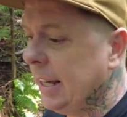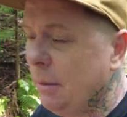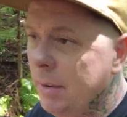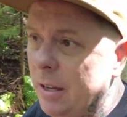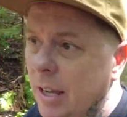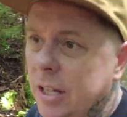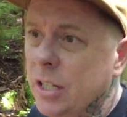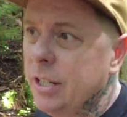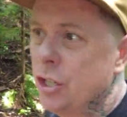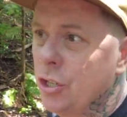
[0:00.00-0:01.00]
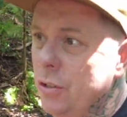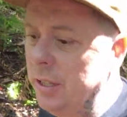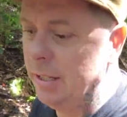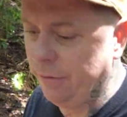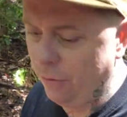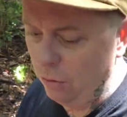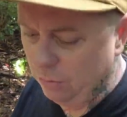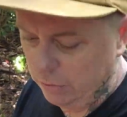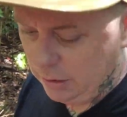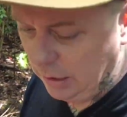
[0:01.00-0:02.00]
to come here actually and shoot these
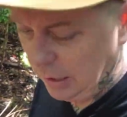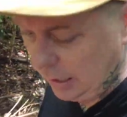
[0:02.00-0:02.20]
falls,